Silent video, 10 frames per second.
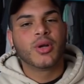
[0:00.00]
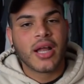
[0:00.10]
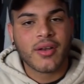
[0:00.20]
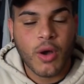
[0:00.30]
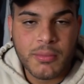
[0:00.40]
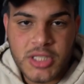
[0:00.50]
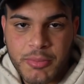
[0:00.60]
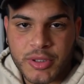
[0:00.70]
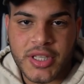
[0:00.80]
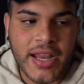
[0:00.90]
go down to Home
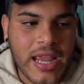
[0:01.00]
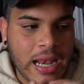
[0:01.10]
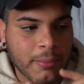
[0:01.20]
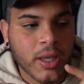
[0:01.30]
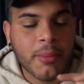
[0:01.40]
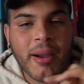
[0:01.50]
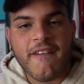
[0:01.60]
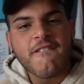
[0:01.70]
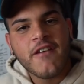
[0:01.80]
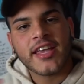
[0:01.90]
Depot today and I'm gonna
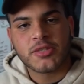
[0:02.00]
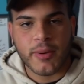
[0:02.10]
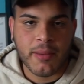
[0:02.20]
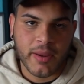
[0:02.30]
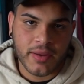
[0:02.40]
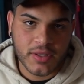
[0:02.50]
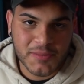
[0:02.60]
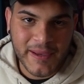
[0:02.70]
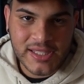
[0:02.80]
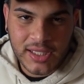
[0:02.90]
buy fake spray paint. It's
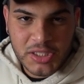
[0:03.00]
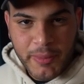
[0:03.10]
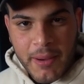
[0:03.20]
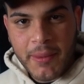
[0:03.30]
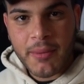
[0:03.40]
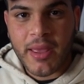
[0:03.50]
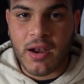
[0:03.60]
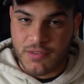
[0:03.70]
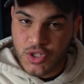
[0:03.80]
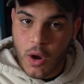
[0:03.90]
basically spray paint made
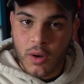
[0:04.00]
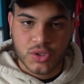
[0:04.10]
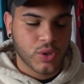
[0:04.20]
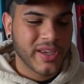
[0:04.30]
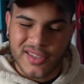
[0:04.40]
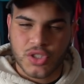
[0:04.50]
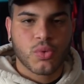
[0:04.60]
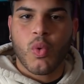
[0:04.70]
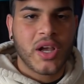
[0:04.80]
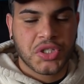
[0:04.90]
out of chalk so you could
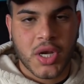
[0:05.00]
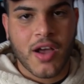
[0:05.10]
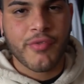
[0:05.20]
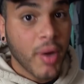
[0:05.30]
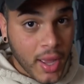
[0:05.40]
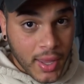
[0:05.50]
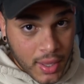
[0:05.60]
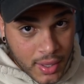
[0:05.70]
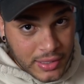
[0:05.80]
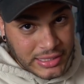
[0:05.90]
just wash it off. But
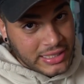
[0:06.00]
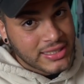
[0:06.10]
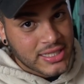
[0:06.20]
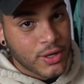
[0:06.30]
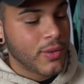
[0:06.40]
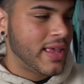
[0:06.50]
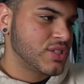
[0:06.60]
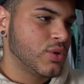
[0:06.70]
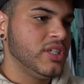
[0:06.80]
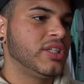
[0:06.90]
D doesn't know that,
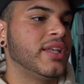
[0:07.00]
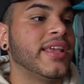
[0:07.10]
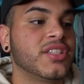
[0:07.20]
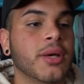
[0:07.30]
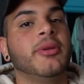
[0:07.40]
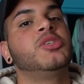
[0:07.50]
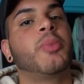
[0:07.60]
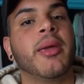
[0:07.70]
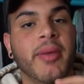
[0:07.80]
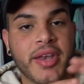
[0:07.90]
so he's gonna think somebody's
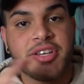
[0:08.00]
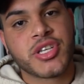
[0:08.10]
spray painting his